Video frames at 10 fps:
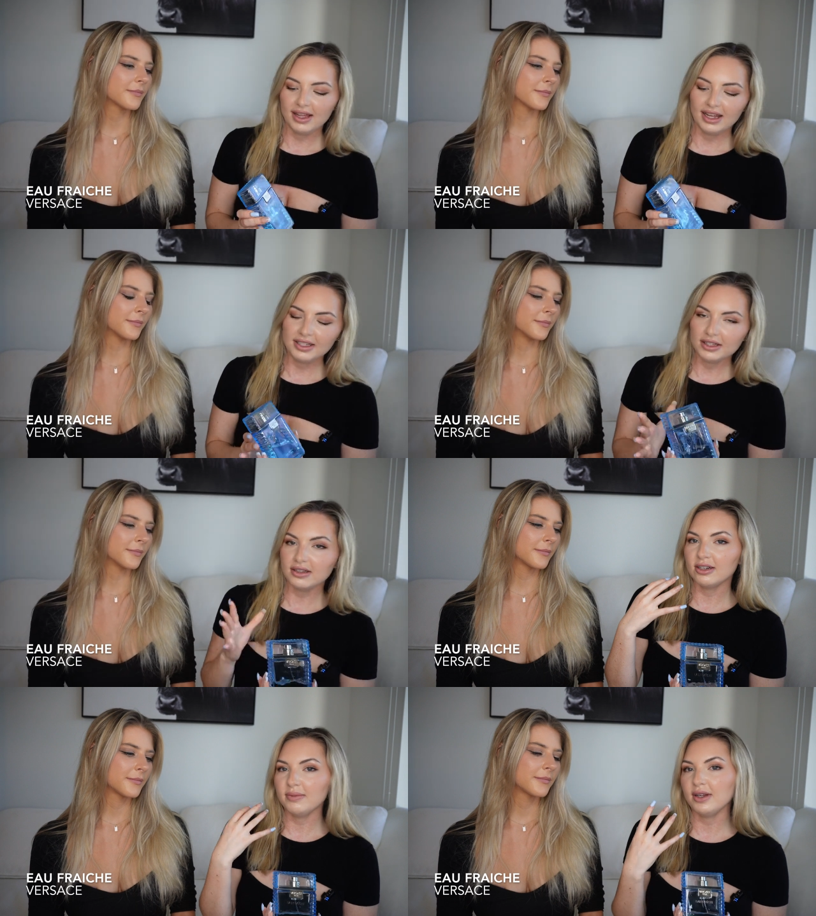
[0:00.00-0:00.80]
Speaker 1: It's a
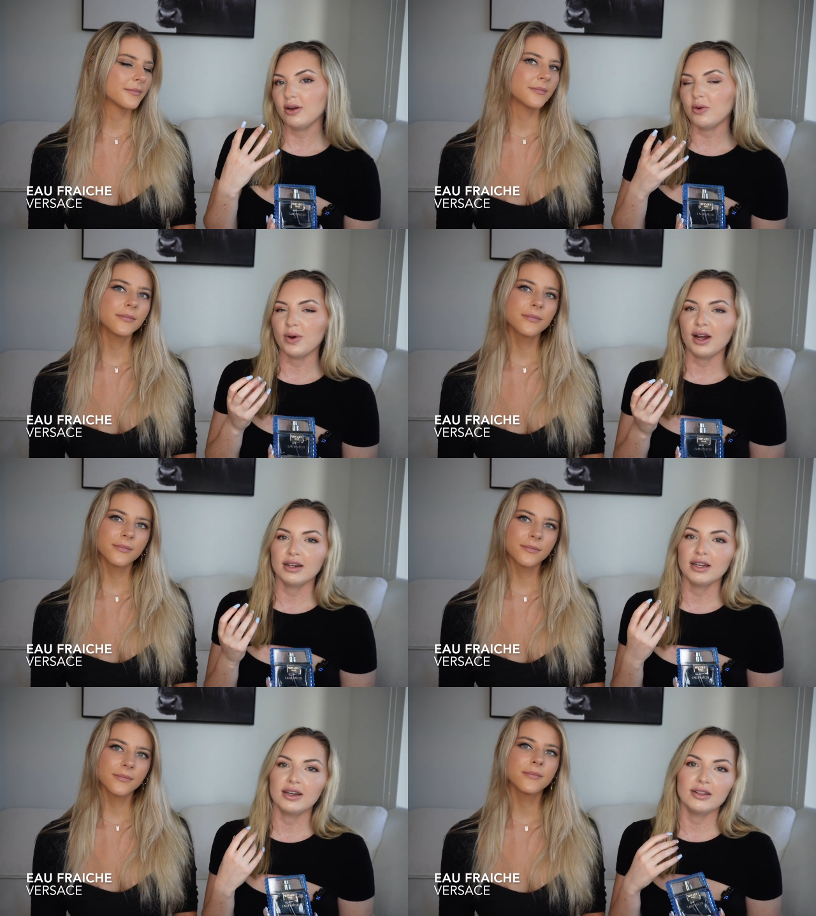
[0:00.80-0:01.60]
little bit
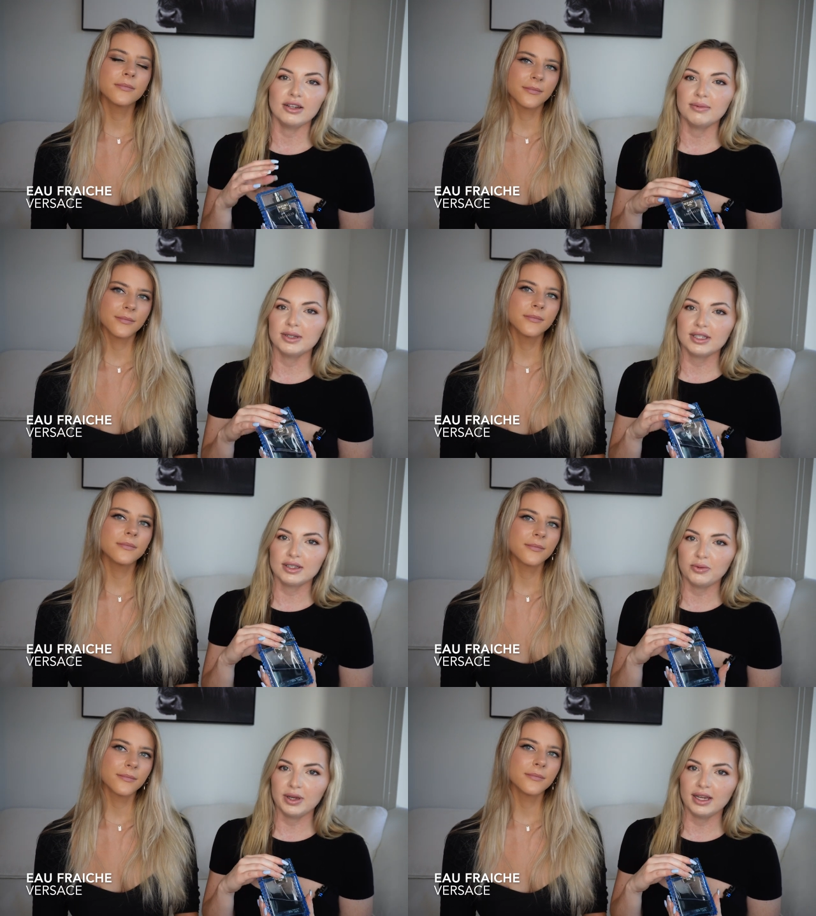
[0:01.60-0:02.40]
aquatic, a little bit
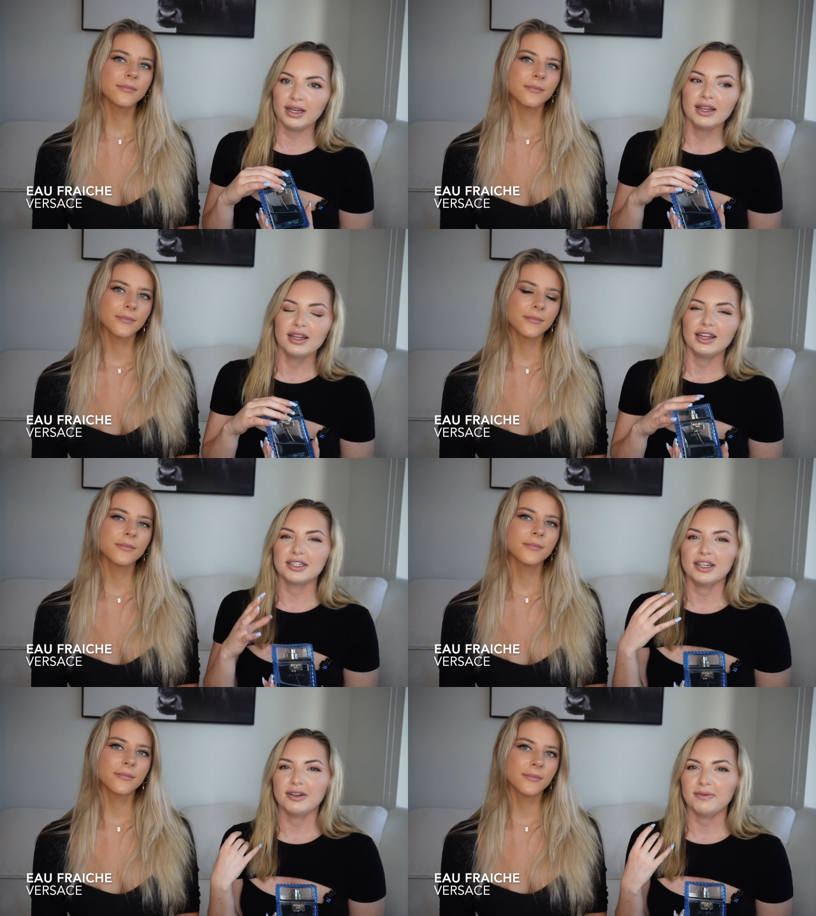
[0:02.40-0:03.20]
sweet. It's
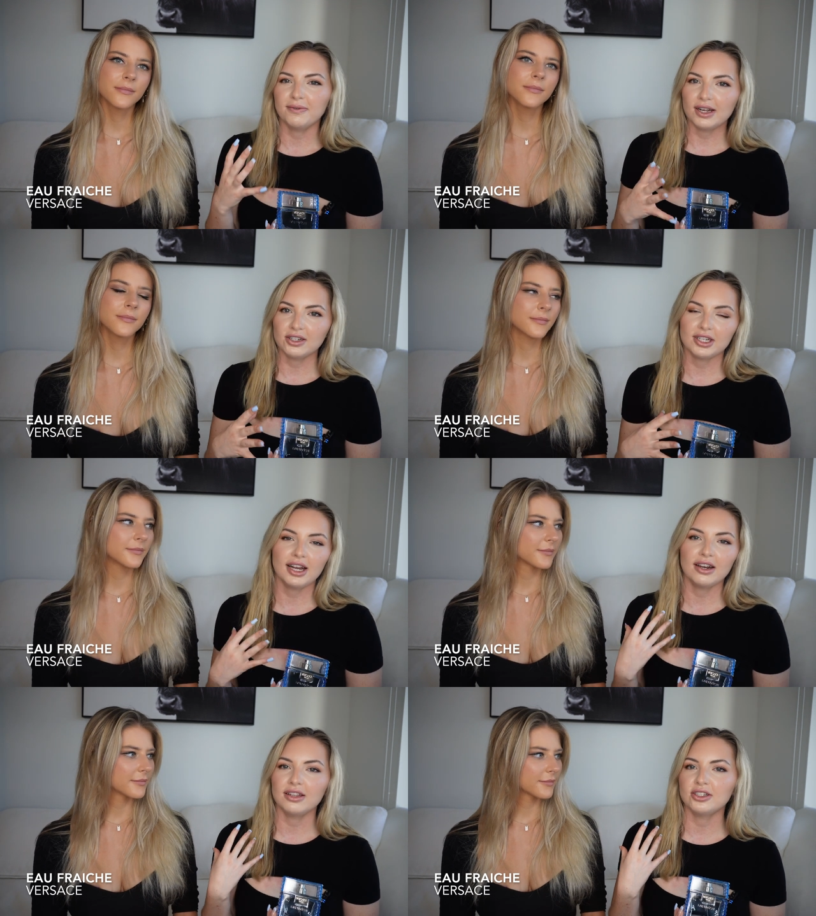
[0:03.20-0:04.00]
like your fresh
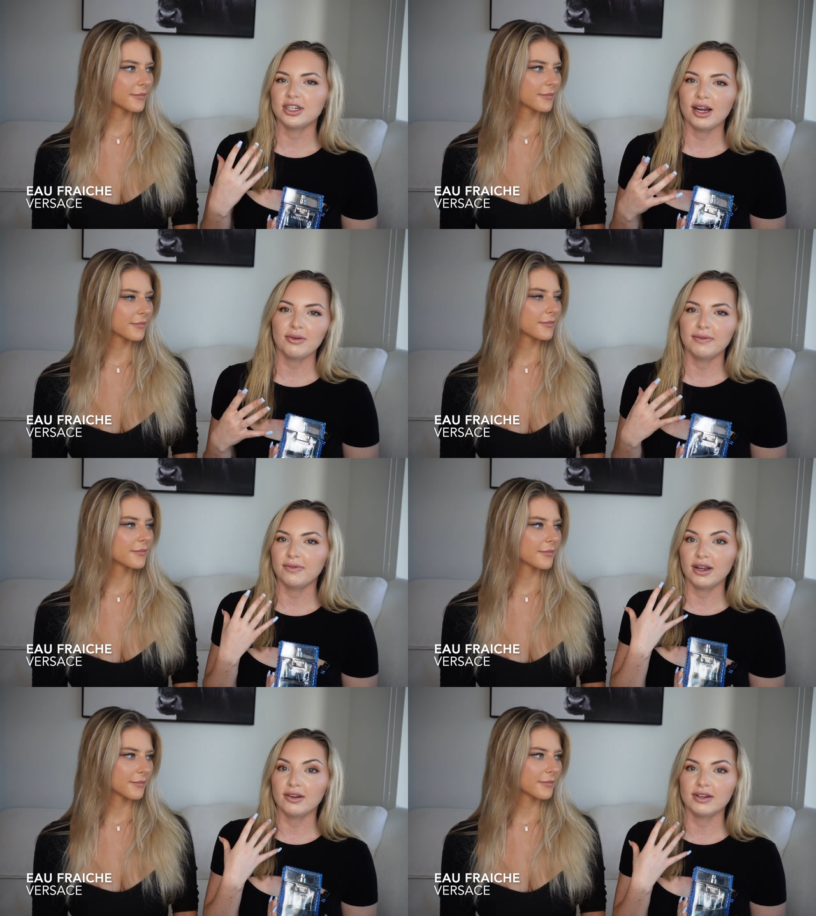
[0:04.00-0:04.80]
out of the shower
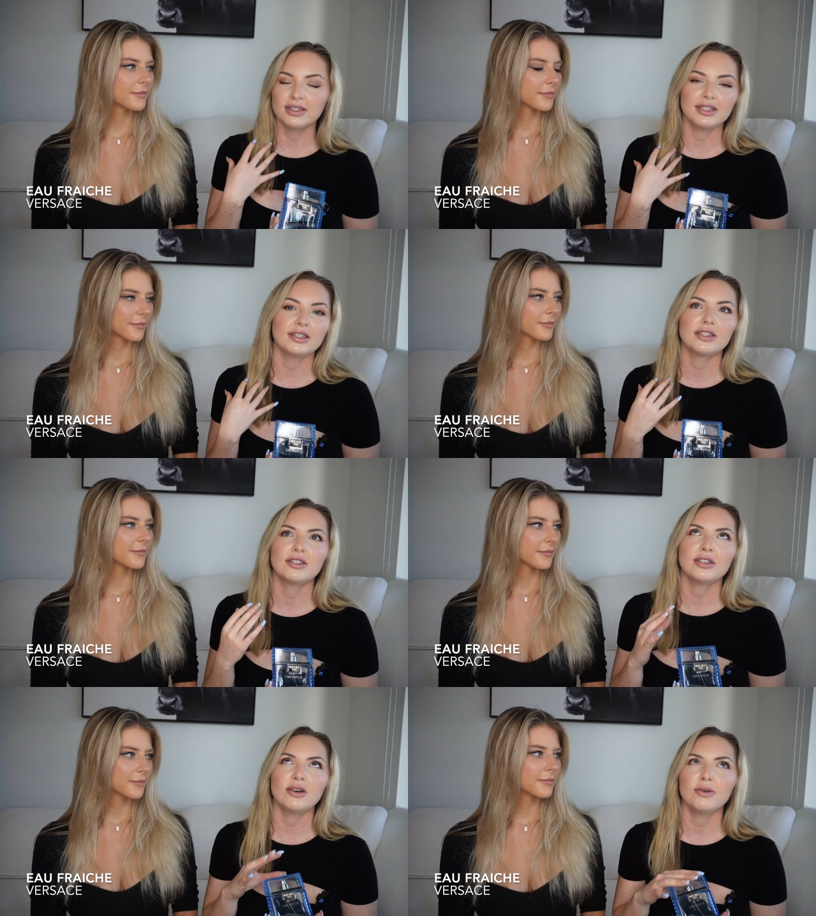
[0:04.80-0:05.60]
fragrance. It's
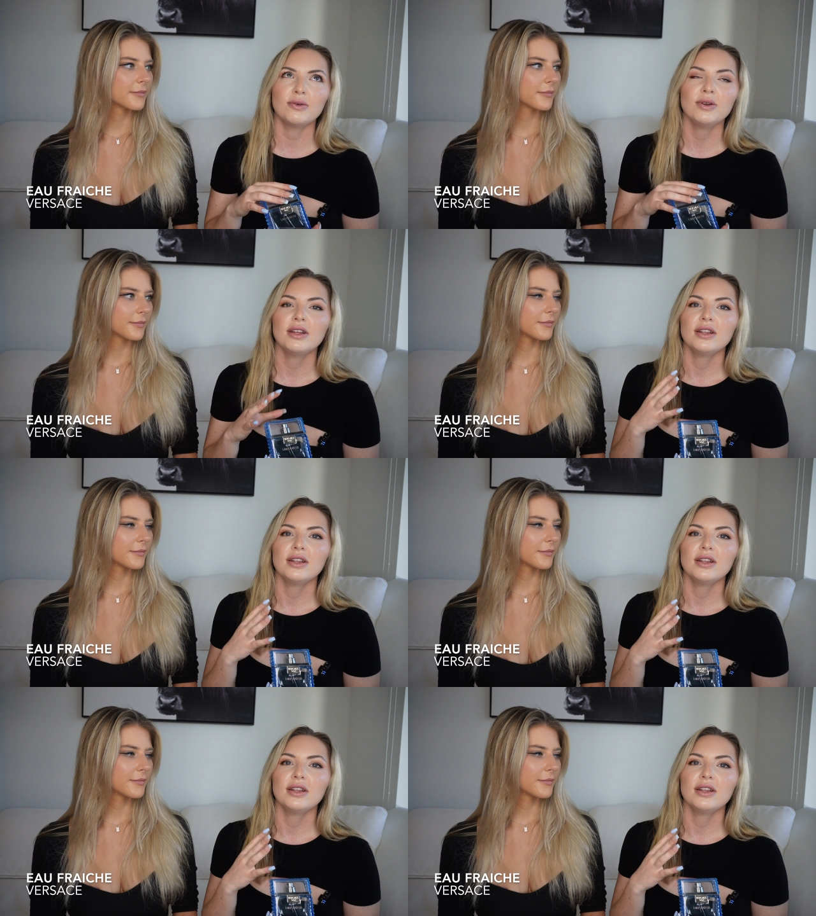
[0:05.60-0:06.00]
so